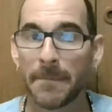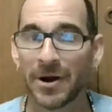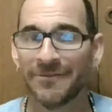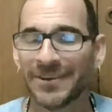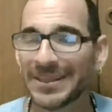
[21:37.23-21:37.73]

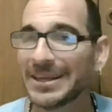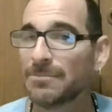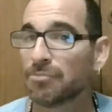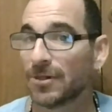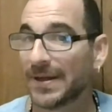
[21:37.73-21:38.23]

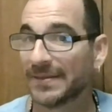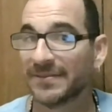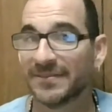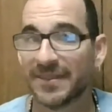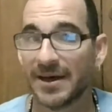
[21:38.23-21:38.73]
perfectly
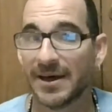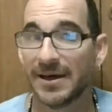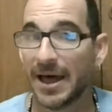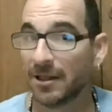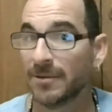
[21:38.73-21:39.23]
blends
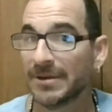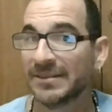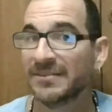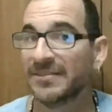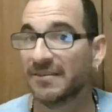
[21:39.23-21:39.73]
the
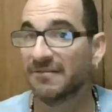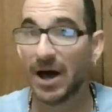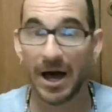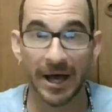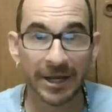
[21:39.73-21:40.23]
elements of
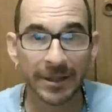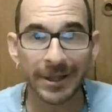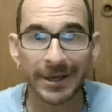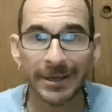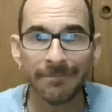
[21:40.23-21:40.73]

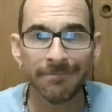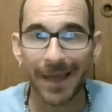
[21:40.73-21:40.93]
ugly